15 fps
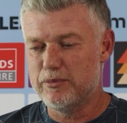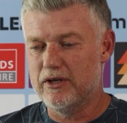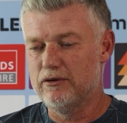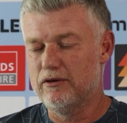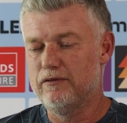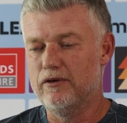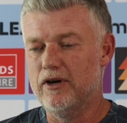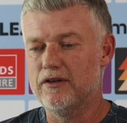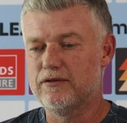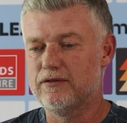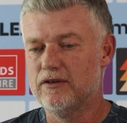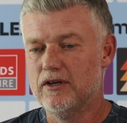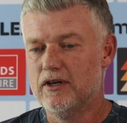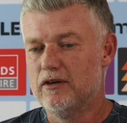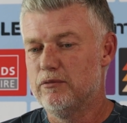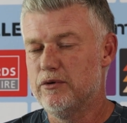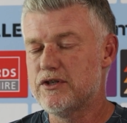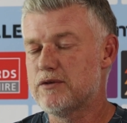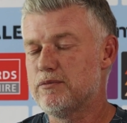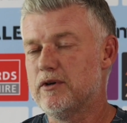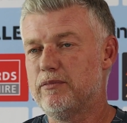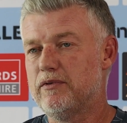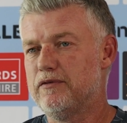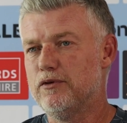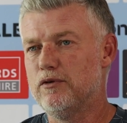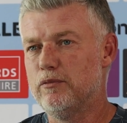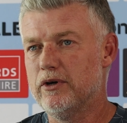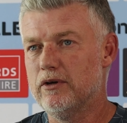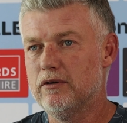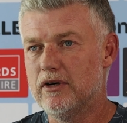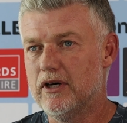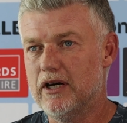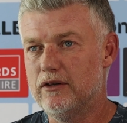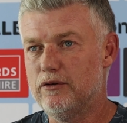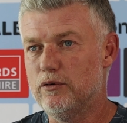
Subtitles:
But look, for us, we just want to perform well,